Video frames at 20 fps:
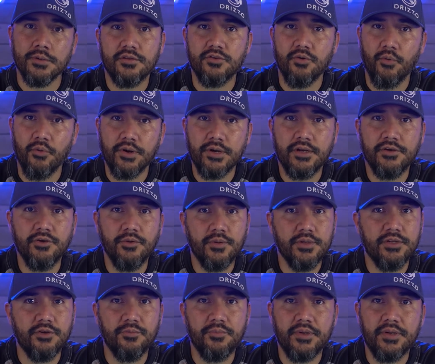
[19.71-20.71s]
So we're going to do a
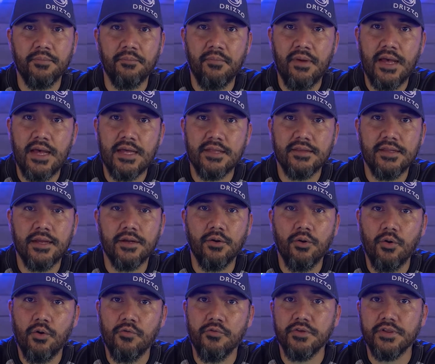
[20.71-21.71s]
little bit of math and
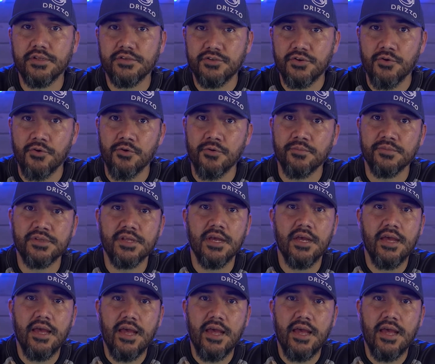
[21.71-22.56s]
go over the terms